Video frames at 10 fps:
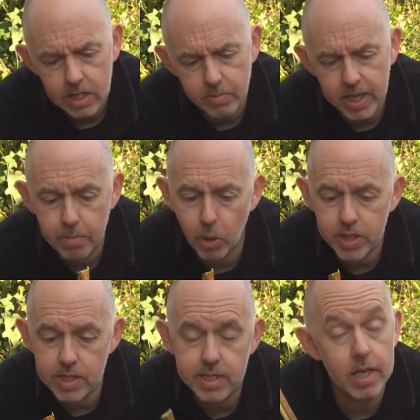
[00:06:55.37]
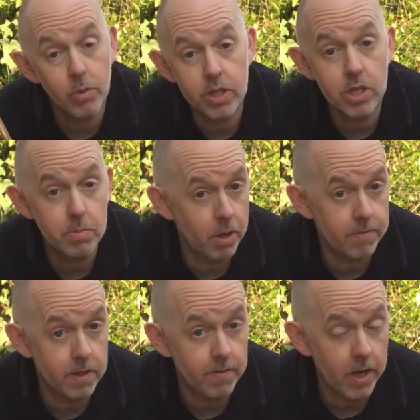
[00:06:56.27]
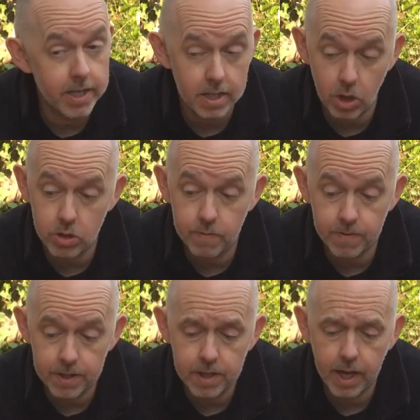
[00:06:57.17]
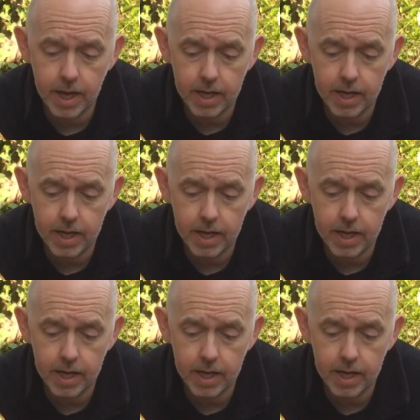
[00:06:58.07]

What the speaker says: to make a pointy stick, which is perfectly fine and lots of fun.